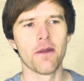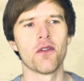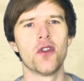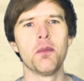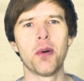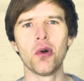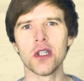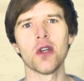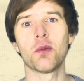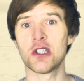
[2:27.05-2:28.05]
The
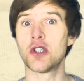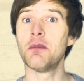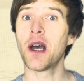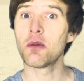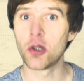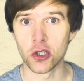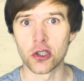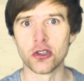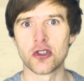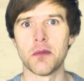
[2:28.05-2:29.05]
point at which you might want a
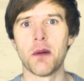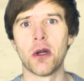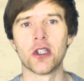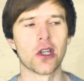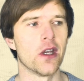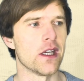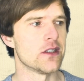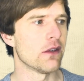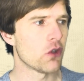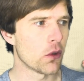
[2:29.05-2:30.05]
custom harmonica
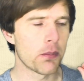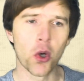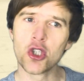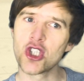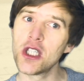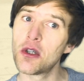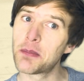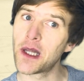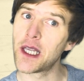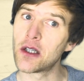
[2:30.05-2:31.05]
is if you're pushing your
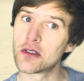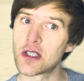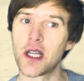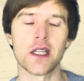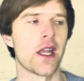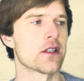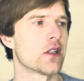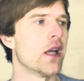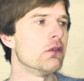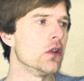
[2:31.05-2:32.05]
playing onto that next
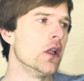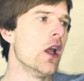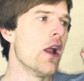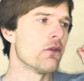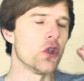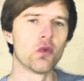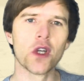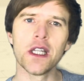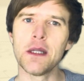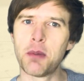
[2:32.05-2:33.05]
level, you're
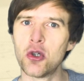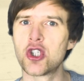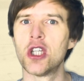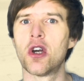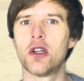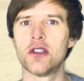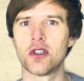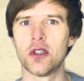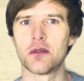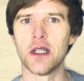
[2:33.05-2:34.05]
really pushing on as
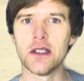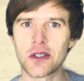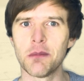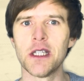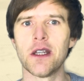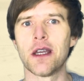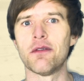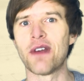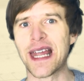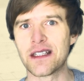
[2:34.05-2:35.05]
an intermediate
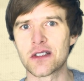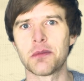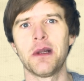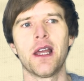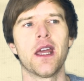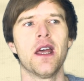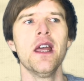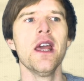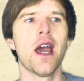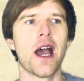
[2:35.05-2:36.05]
advanced player,
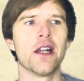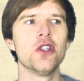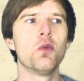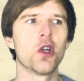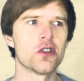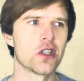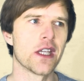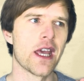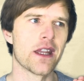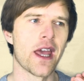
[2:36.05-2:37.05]
and you want to
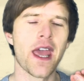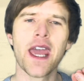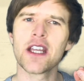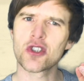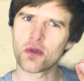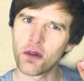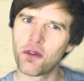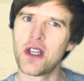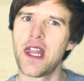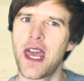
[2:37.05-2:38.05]
get that extra
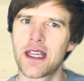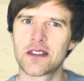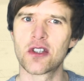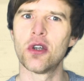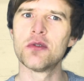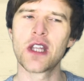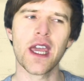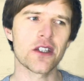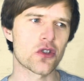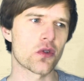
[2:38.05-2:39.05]
finesse, those
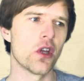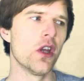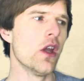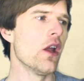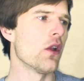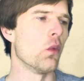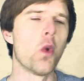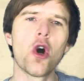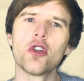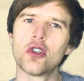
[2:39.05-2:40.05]
extra
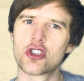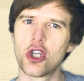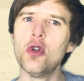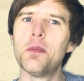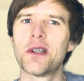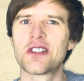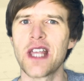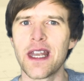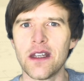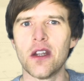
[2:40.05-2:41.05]
1 or
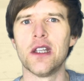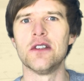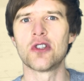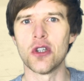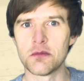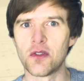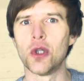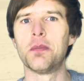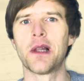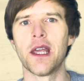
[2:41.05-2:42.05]
2% in terms of
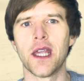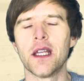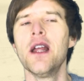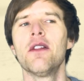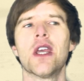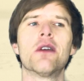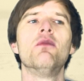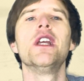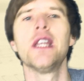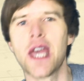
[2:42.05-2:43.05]
your playing, they can
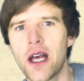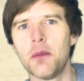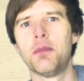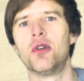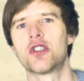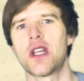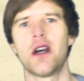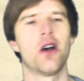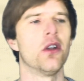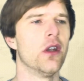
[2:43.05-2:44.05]
really help push
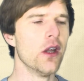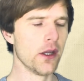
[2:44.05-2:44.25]
that on.